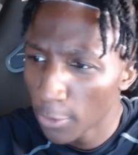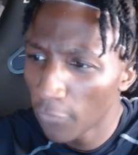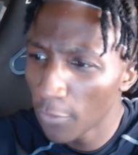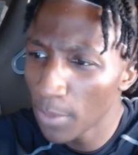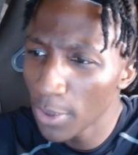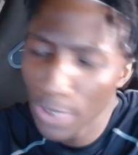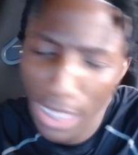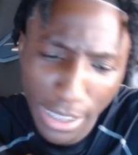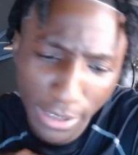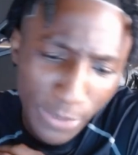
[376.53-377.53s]
Feel me?
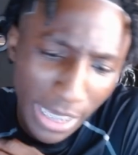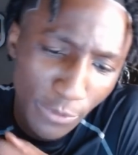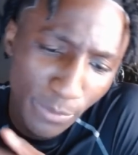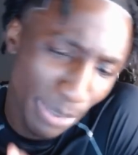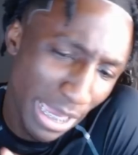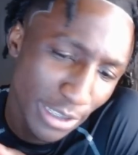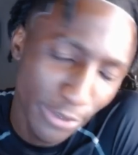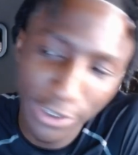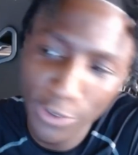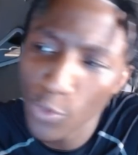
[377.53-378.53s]
You pass her
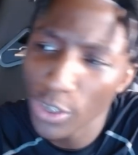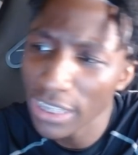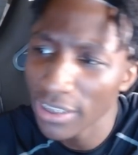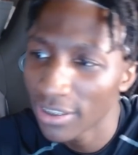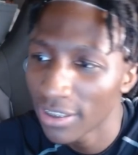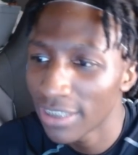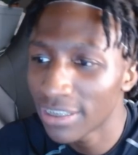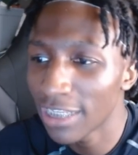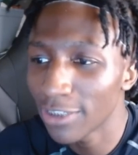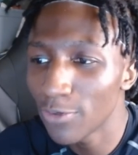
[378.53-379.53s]
a 20 and
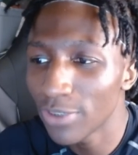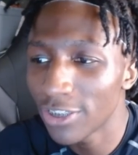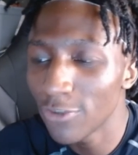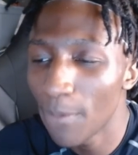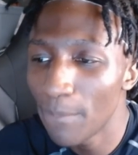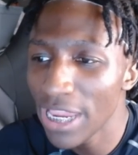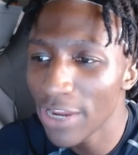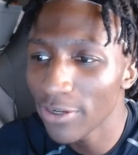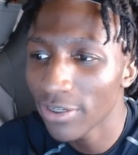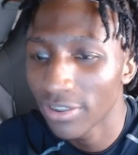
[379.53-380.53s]
tell her go get you a
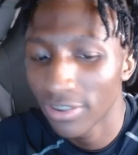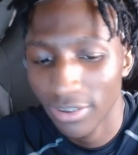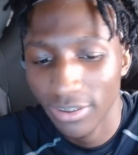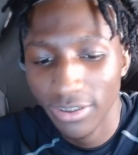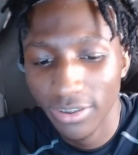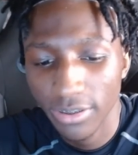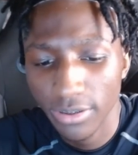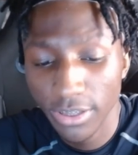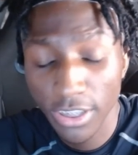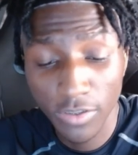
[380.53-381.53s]
beer.
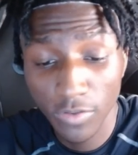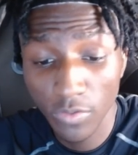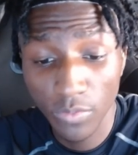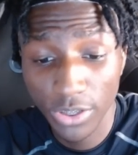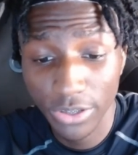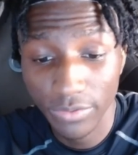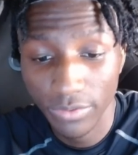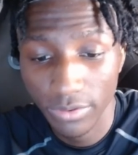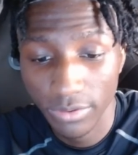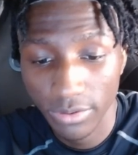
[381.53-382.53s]
She cool with you.
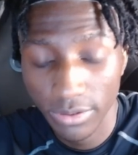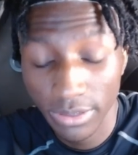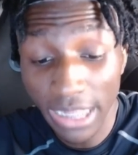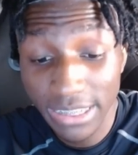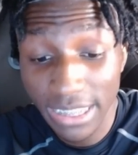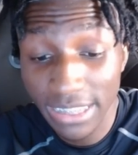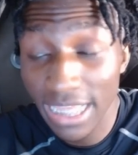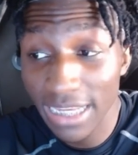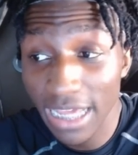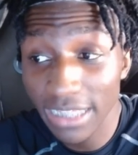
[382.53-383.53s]
Is
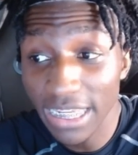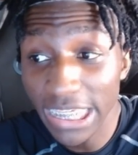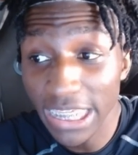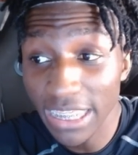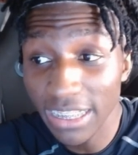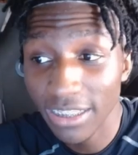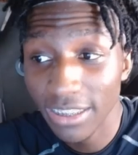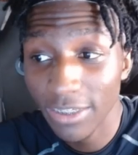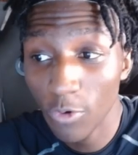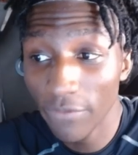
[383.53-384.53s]
that not dick eating?
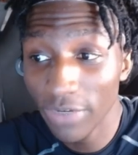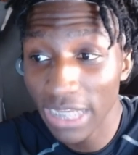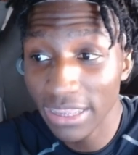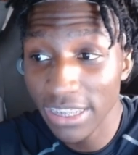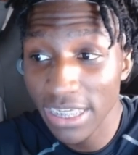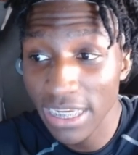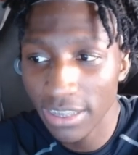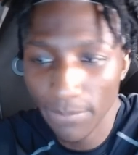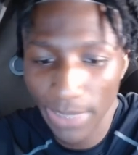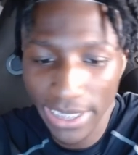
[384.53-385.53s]
Whoever got the cheat,
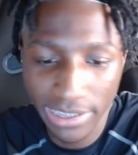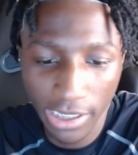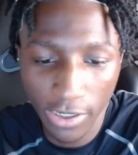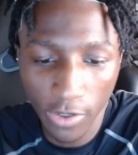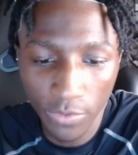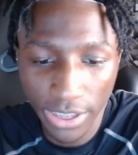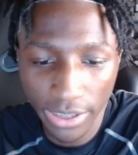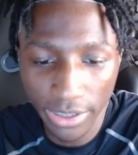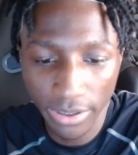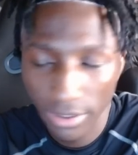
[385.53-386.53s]
she basically a gold digger.